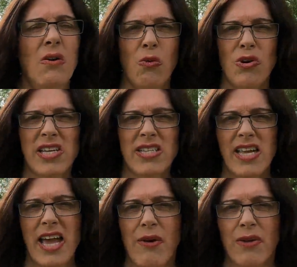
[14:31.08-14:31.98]
Or is it a
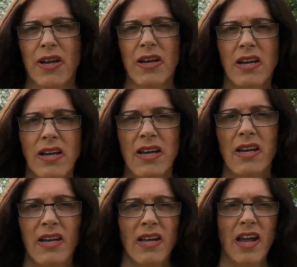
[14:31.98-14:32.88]
town?
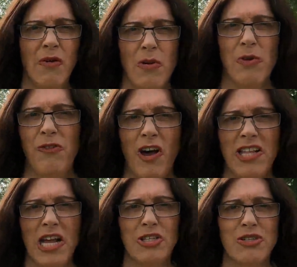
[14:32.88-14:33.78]
Well, we'll
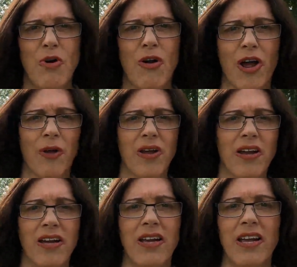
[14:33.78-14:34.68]
find out tomorrow,
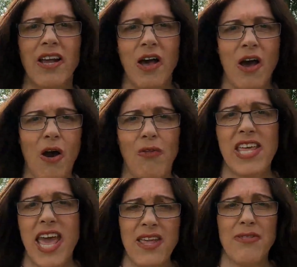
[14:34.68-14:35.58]
on
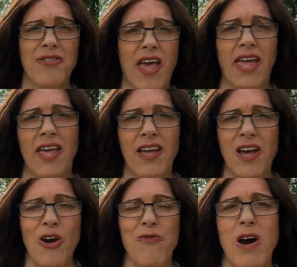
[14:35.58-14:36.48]
the 8th day
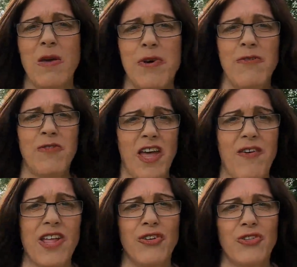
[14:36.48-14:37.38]
of my
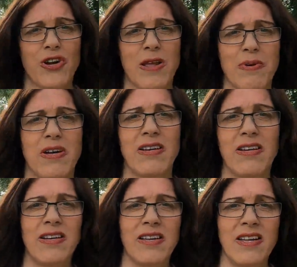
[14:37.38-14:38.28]
Bavarian trip.
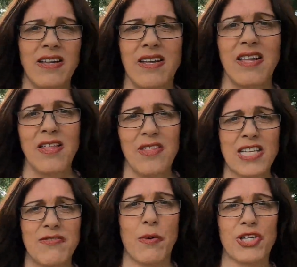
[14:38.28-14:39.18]

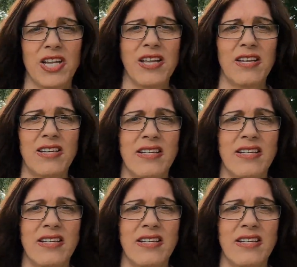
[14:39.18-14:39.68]
Thanks for watching.